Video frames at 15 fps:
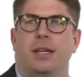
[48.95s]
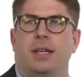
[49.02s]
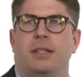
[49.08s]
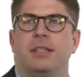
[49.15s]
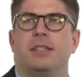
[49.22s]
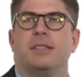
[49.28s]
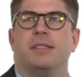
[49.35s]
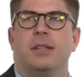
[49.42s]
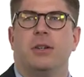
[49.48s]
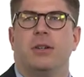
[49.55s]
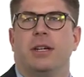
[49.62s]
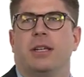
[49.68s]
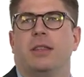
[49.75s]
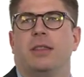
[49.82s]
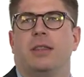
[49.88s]
in
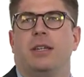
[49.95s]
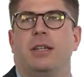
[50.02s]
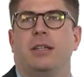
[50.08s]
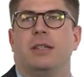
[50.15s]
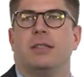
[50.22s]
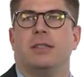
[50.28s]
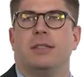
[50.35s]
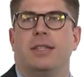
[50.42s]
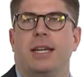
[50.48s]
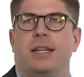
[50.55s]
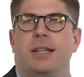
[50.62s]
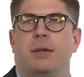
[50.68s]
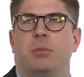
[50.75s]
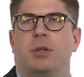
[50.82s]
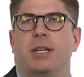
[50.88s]
considering the
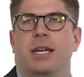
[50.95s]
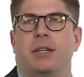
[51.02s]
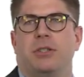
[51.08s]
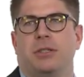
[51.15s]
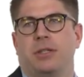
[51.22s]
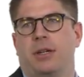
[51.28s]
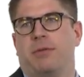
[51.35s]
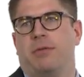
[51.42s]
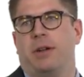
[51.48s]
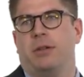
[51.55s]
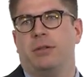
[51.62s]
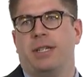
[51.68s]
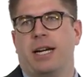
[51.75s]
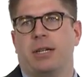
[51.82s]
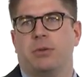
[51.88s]
state implications of
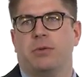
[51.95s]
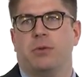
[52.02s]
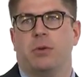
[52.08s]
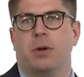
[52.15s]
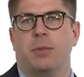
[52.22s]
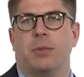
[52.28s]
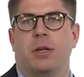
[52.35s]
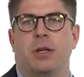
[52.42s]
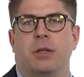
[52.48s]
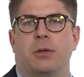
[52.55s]
federal tax reform,